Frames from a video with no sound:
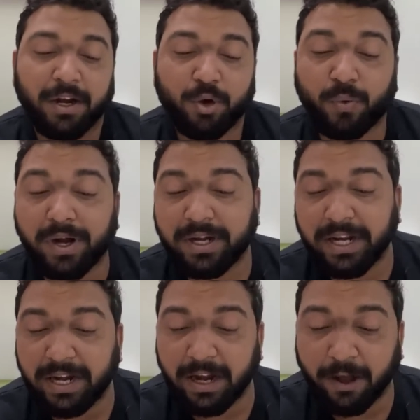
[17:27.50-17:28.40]

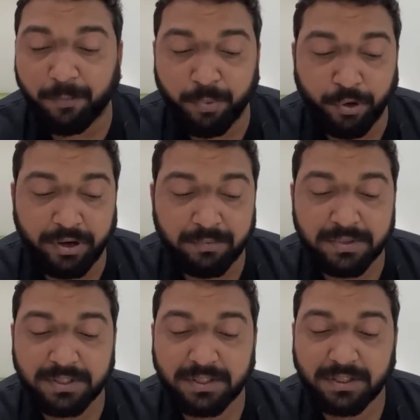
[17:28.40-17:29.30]
20 love
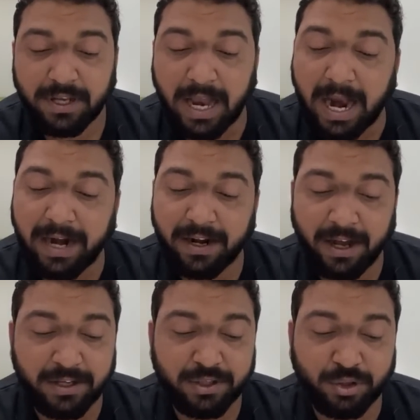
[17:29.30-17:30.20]
poems and
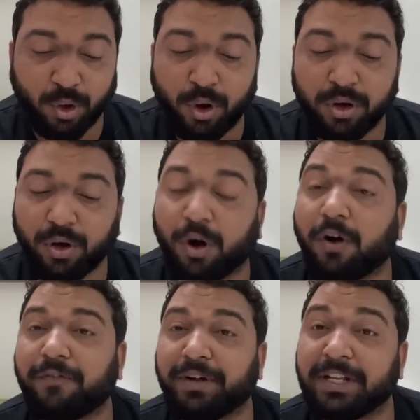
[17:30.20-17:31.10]
a song
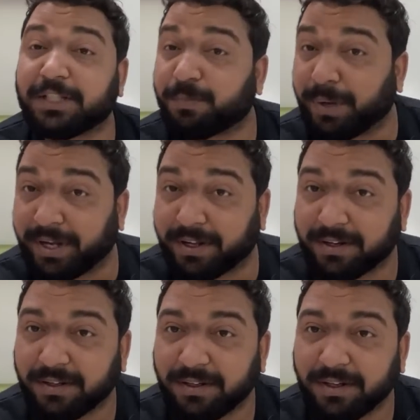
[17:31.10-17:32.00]
of despair.
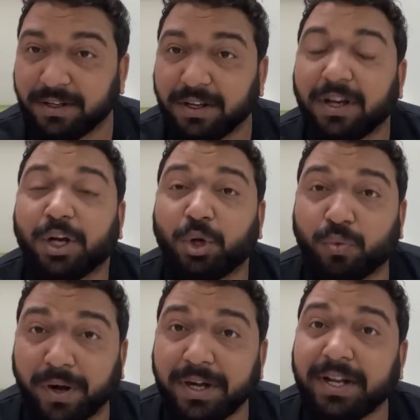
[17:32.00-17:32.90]

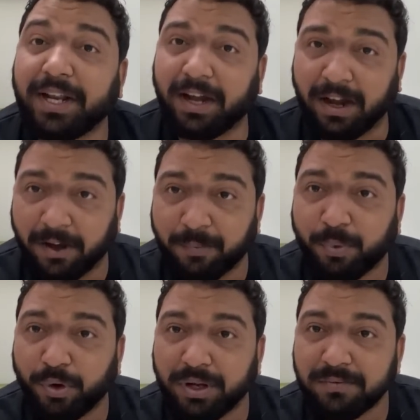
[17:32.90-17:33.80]
20 love
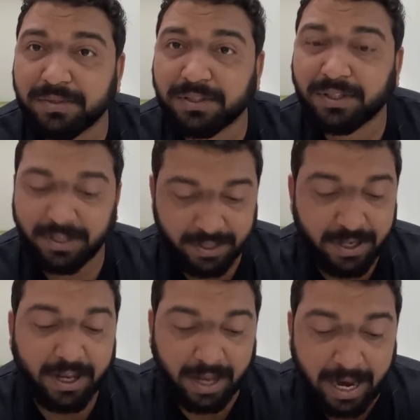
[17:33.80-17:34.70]
poems
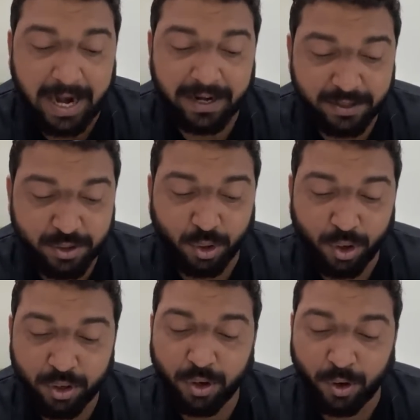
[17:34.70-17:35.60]
and a
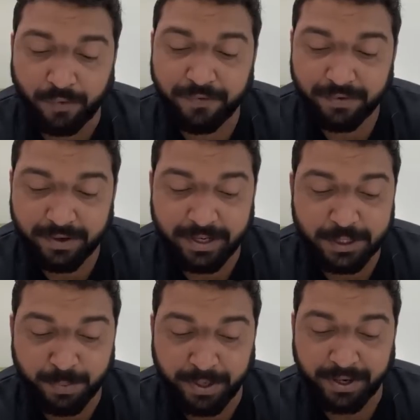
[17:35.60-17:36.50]
song of
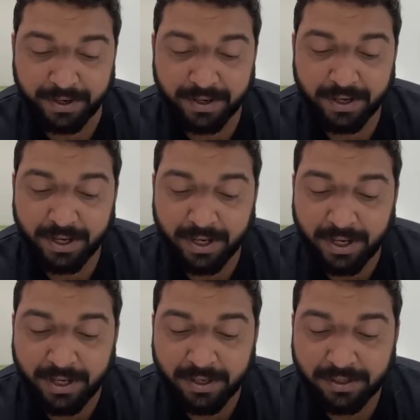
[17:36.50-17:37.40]
despair.
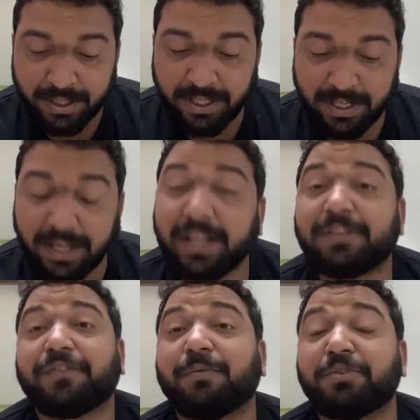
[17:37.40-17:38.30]
He
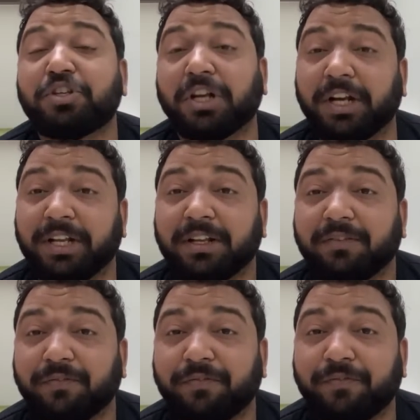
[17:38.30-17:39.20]
is from Chile.
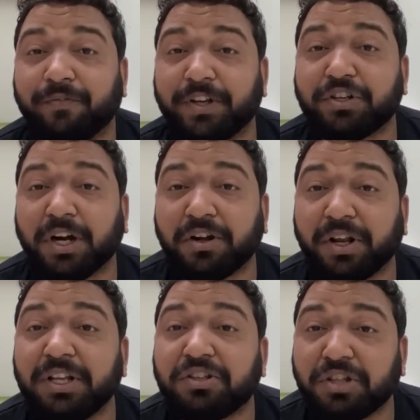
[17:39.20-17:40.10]
Which
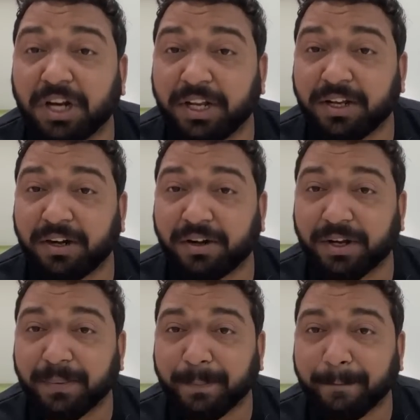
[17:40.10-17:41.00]
country? Chile country.